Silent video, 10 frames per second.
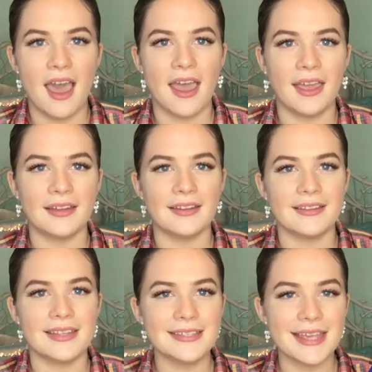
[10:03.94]
And
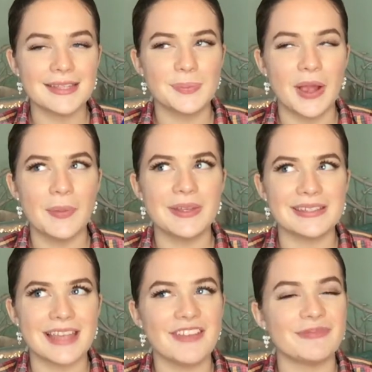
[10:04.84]
this has
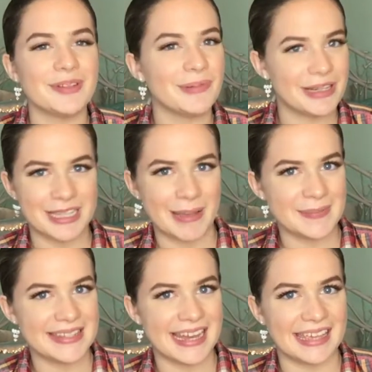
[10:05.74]
probably saved me more
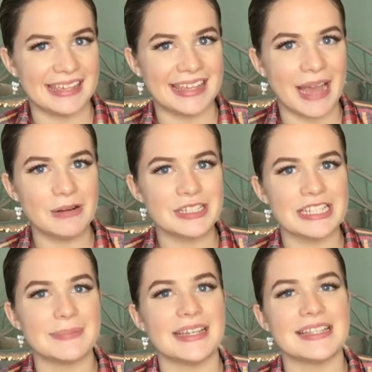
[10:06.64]
times than I can count,
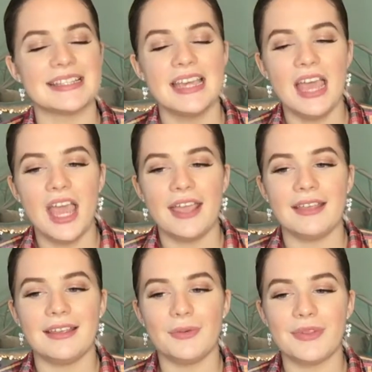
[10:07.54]
just because
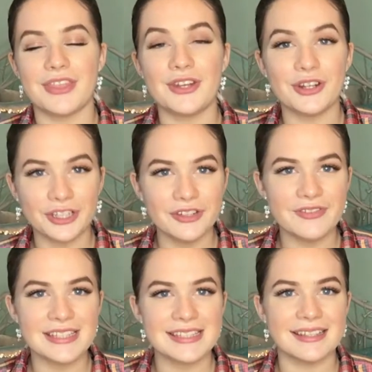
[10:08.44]
With the
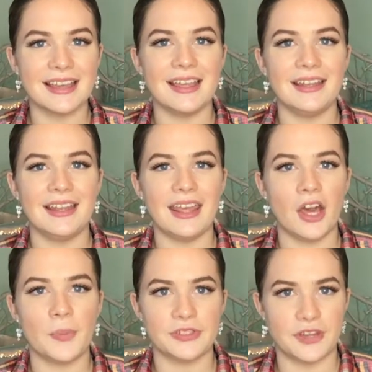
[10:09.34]
nerves, it
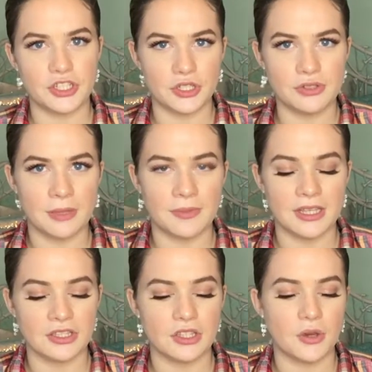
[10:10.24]
helps if I chew
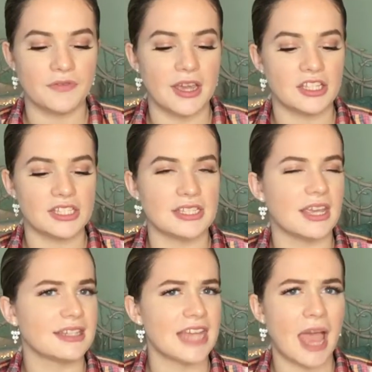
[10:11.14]
something. So if I just
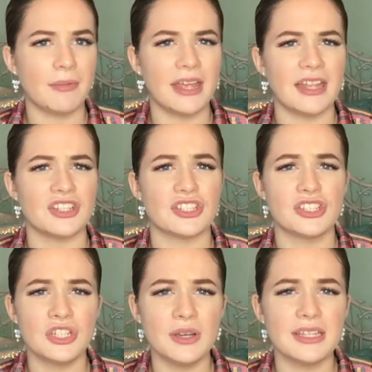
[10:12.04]
take a tablet and
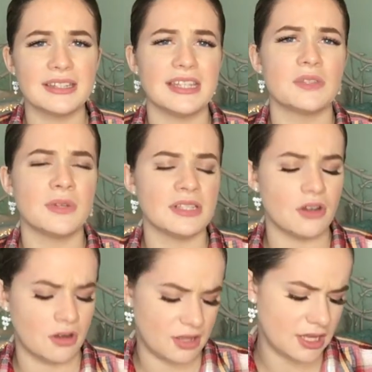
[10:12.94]
just chew it, these ones
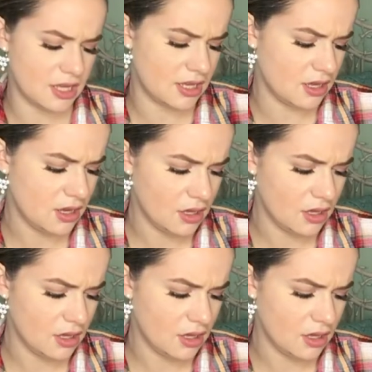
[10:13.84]
are the